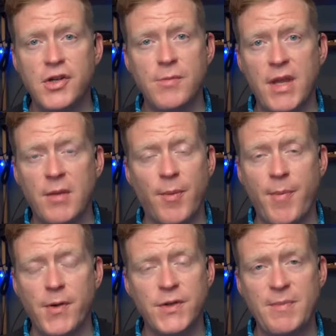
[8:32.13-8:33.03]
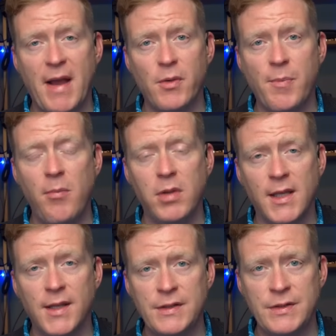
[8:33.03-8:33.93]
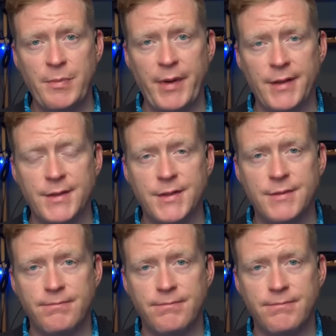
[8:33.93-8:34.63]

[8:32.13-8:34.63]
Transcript: being proposed by Republicans, but